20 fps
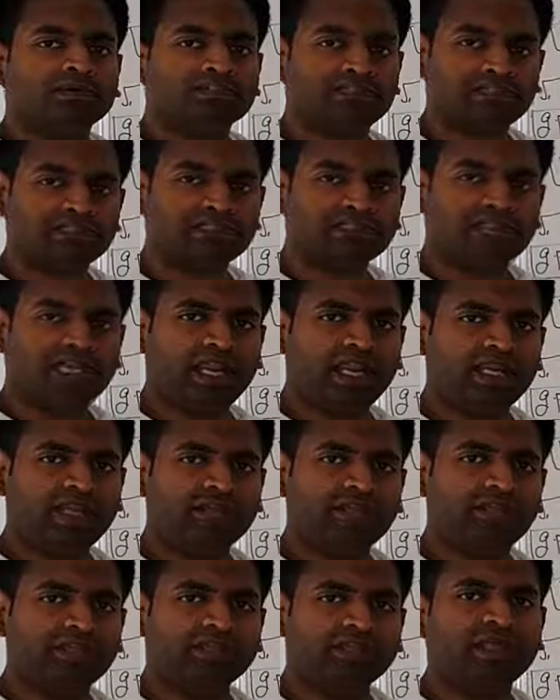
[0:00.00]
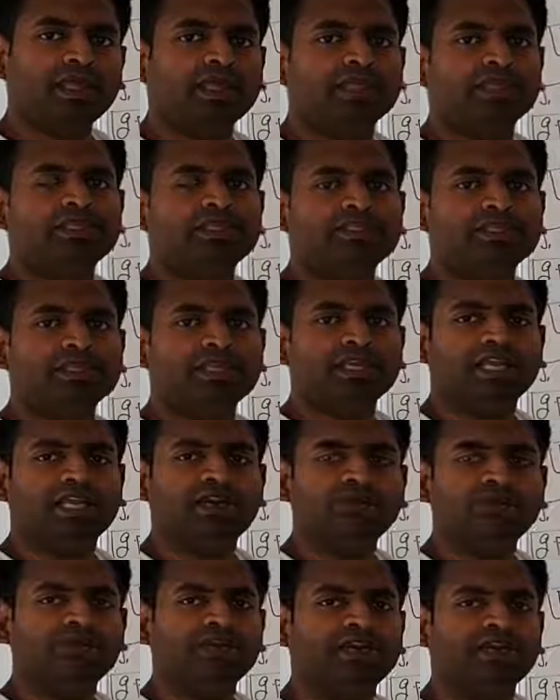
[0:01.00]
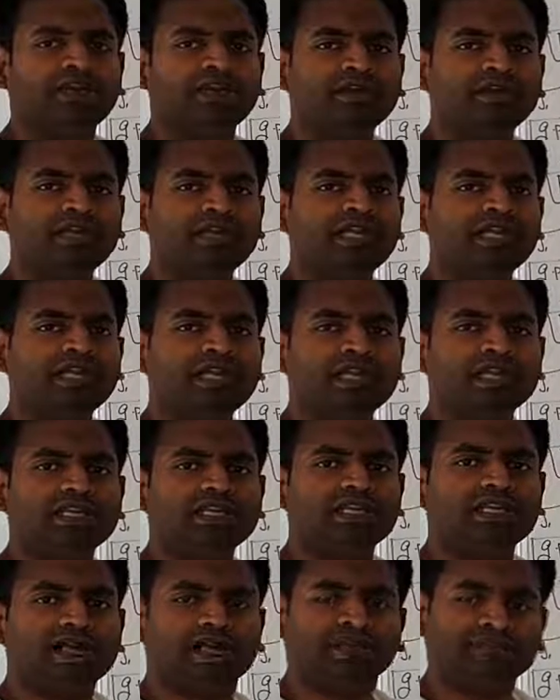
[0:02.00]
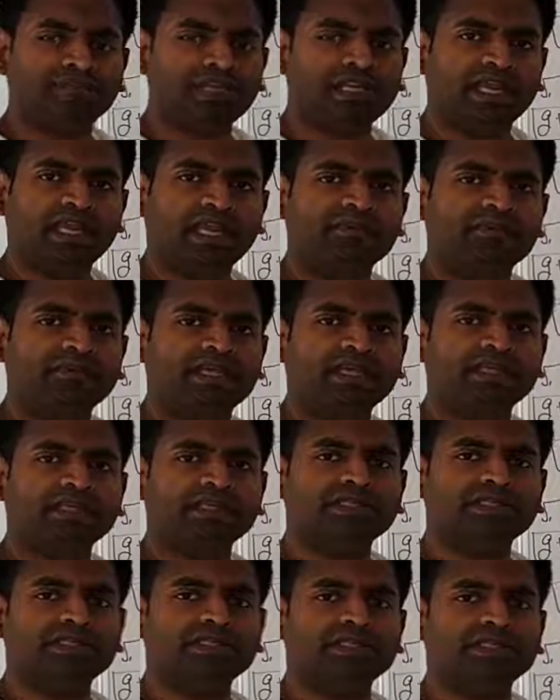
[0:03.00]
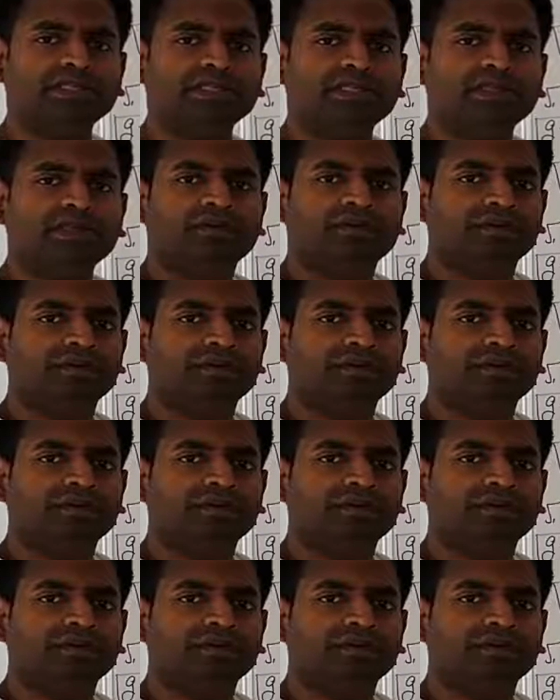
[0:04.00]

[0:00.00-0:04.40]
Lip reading: sustained by the energy. Every day we eat and we have energy.